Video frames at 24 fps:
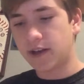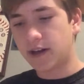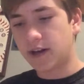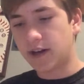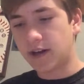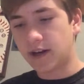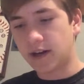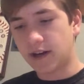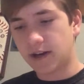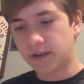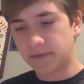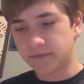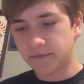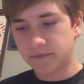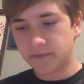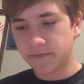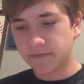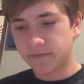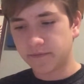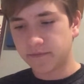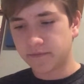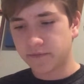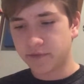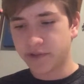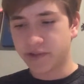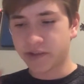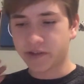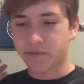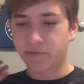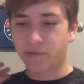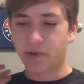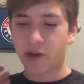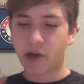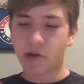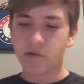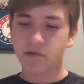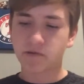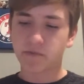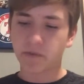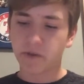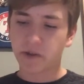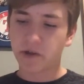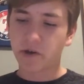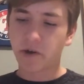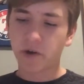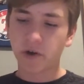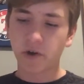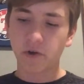Um, but the Cowboys, but
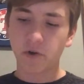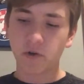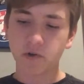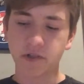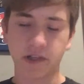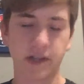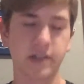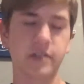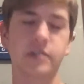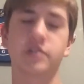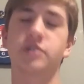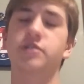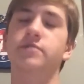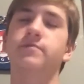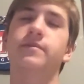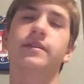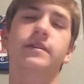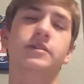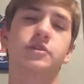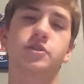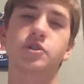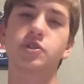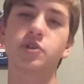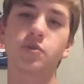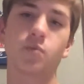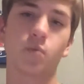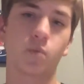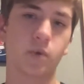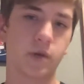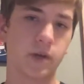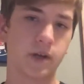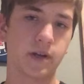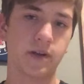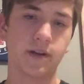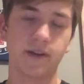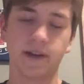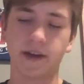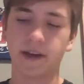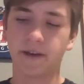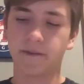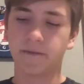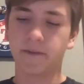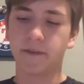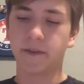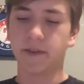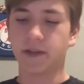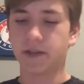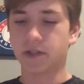the Cardinals, I sh- they should win. I
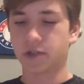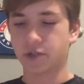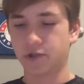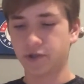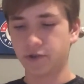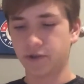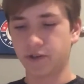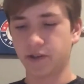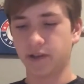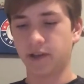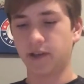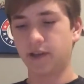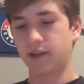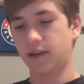think they should.